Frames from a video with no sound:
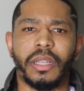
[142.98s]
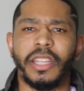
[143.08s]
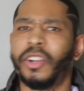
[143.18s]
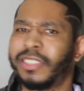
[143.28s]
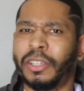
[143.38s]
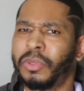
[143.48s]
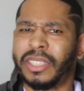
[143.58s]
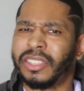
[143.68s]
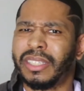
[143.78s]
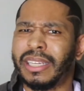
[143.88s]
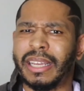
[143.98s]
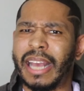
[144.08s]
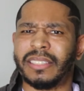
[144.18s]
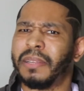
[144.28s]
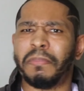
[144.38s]
There is no such thing
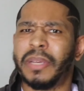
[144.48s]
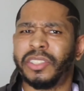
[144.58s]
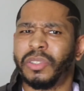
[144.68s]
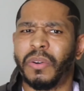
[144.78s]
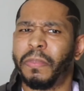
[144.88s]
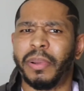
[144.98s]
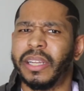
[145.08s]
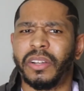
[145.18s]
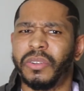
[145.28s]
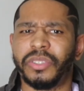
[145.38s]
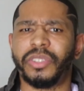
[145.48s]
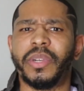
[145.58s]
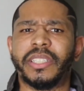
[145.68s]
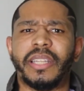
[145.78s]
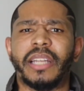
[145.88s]
as the mystical political switch